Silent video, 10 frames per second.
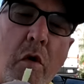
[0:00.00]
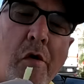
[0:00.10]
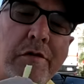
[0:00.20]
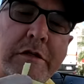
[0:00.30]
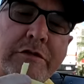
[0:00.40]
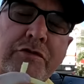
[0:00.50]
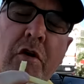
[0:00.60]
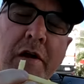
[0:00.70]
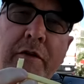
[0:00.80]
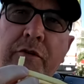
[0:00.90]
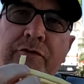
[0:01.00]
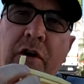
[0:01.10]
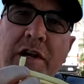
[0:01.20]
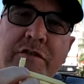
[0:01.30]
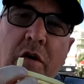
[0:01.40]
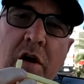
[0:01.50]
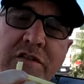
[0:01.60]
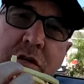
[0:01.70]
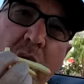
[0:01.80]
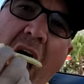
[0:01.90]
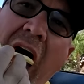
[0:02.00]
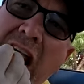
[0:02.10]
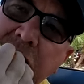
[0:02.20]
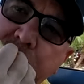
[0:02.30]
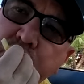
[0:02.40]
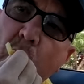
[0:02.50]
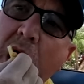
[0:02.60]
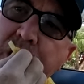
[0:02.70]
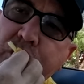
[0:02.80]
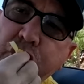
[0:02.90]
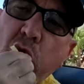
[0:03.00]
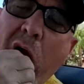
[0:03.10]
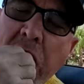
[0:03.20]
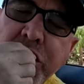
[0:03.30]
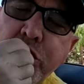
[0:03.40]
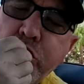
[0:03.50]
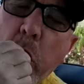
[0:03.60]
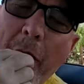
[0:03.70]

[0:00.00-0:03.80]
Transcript: Oh, those, those fries are awesome. Mmm.